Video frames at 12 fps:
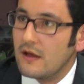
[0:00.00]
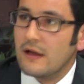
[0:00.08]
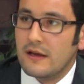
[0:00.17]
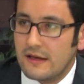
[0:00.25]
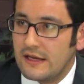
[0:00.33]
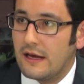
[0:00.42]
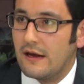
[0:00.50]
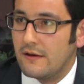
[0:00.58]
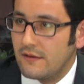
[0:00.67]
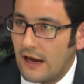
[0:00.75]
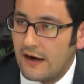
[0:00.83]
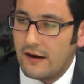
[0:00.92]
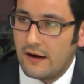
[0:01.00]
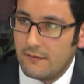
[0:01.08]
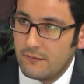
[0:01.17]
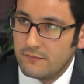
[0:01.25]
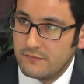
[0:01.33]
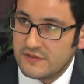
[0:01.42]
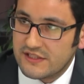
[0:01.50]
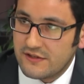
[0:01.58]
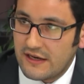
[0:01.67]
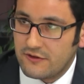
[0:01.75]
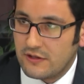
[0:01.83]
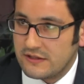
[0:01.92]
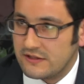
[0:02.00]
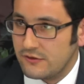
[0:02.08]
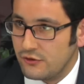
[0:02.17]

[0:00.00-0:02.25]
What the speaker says: Mr. Erdogan's